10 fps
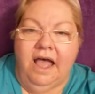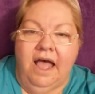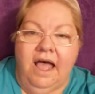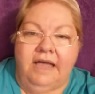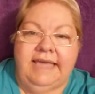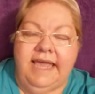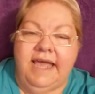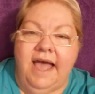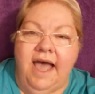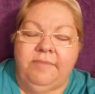Okay,
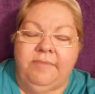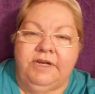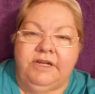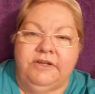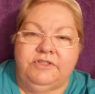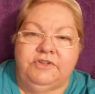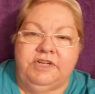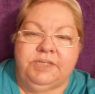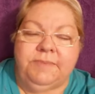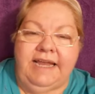I'm going to go
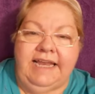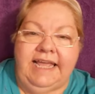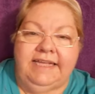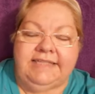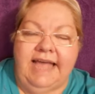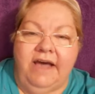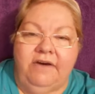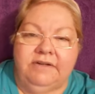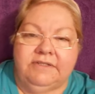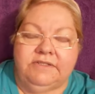stretch my legs
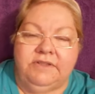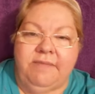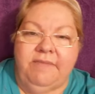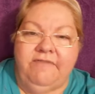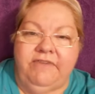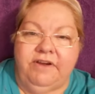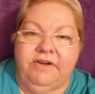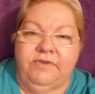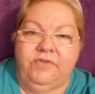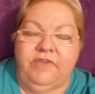out so that my
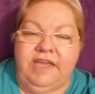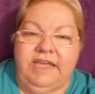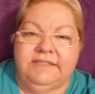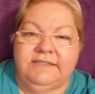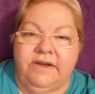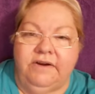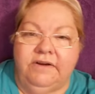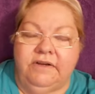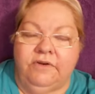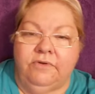varicose veins aren't
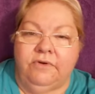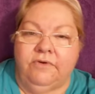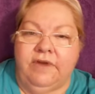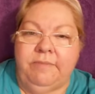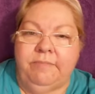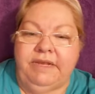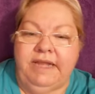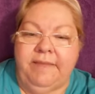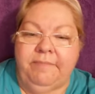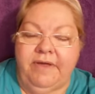cramping
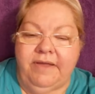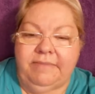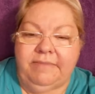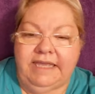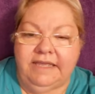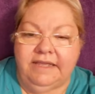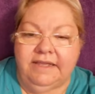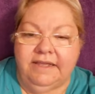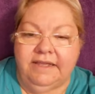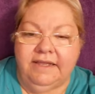up on me.
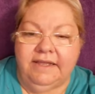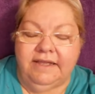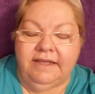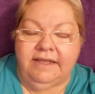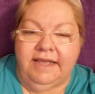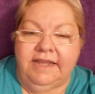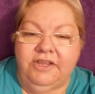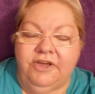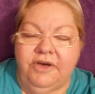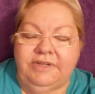And
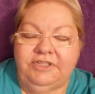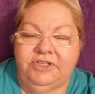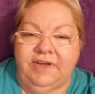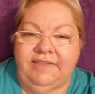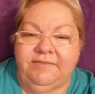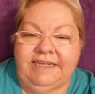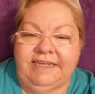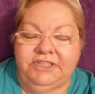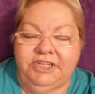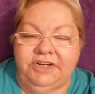you go enjoy the
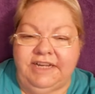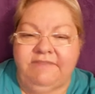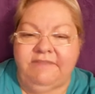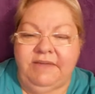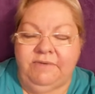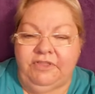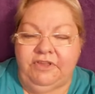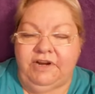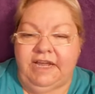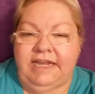rest of your evening with
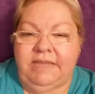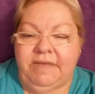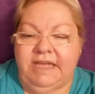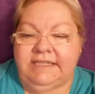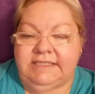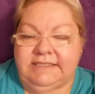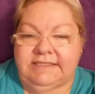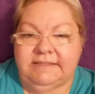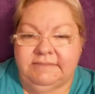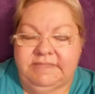your honey
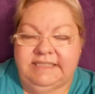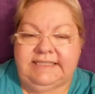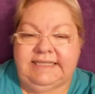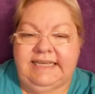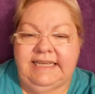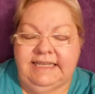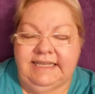buns, Mitzi.